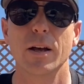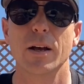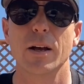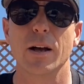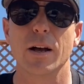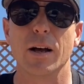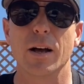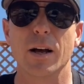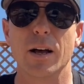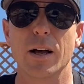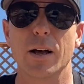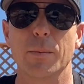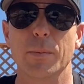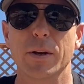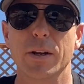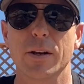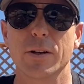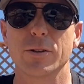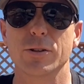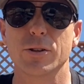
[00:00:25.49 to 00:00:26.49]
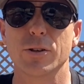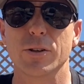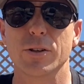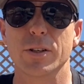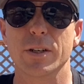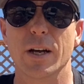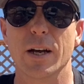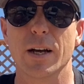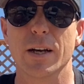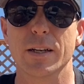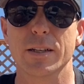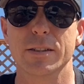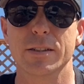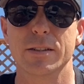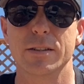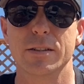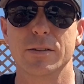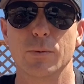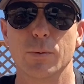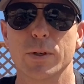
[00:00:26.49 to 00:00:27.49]
And I'll show you
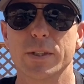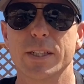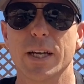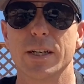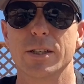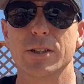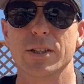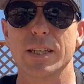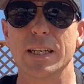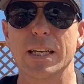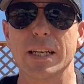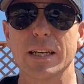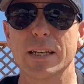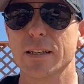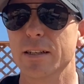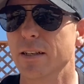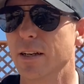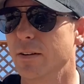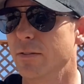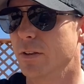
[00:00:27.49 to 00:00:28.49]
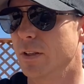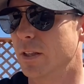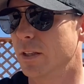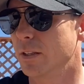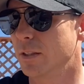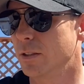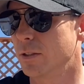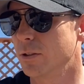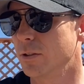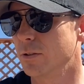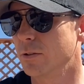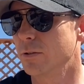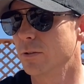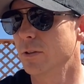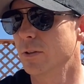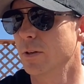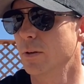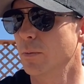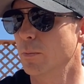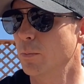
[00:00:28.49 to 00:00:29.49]
guys what's actually in it and everything too.
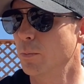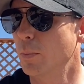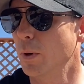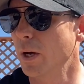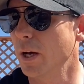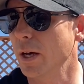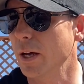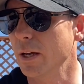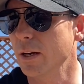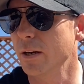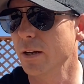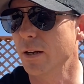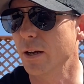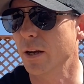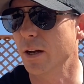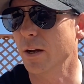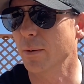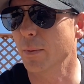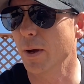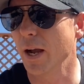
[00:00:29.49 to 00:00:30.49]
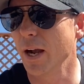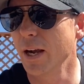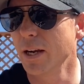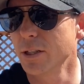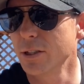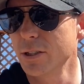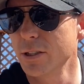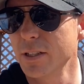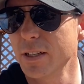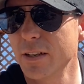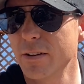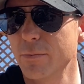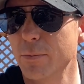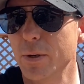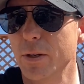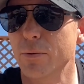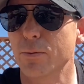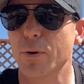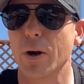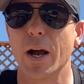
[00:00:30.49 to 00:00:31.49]
But I actually have
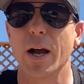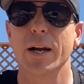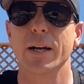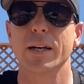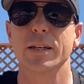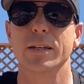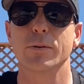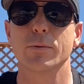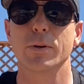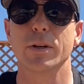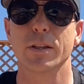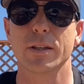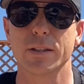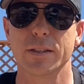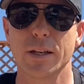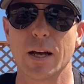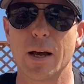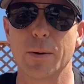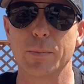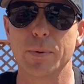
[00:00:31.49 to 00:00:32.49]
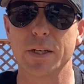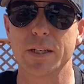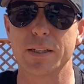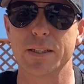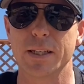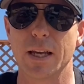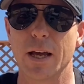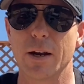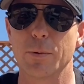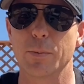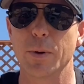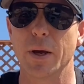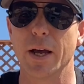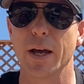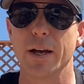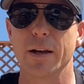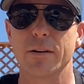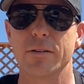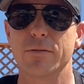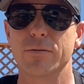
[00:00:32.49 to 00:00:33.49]
been riding with a Topeak
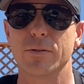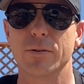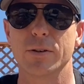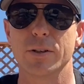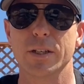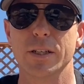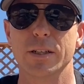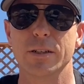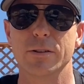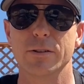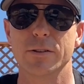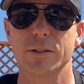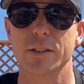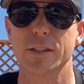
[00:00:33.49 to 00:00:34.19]
saddlebag for years.